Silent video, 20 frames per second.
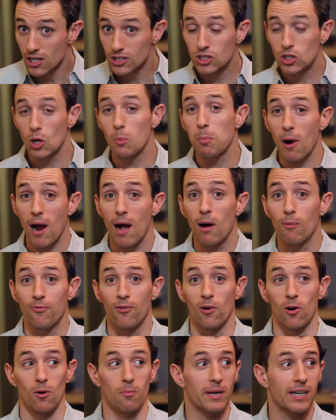Super
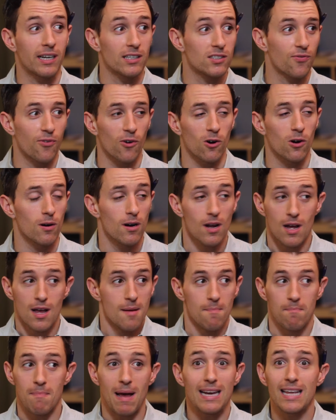helpful because for
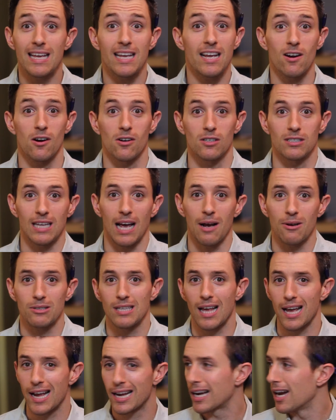many years I
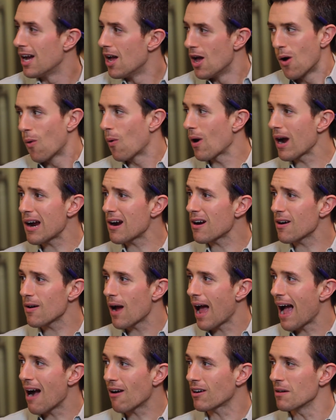was like,
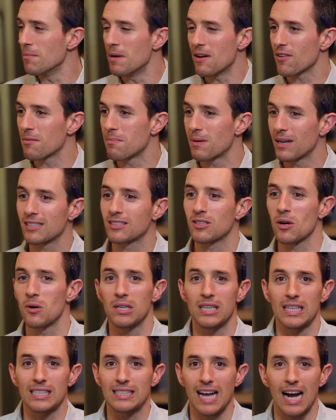where, how come everybody's
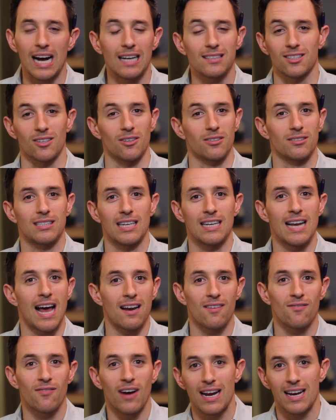going to these concerts and
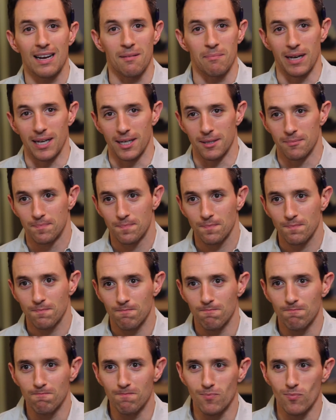not inviting me?
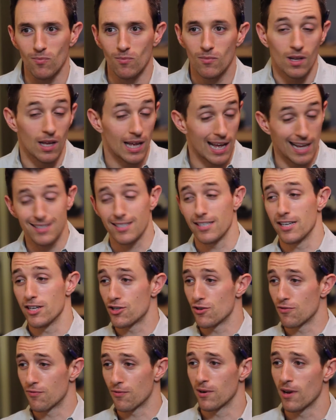That's an
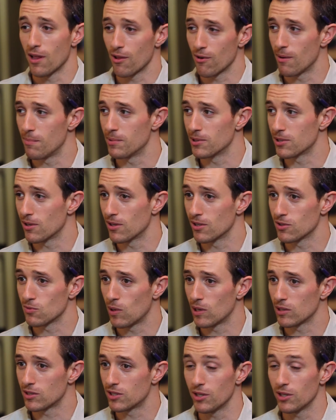issue for another episode as well,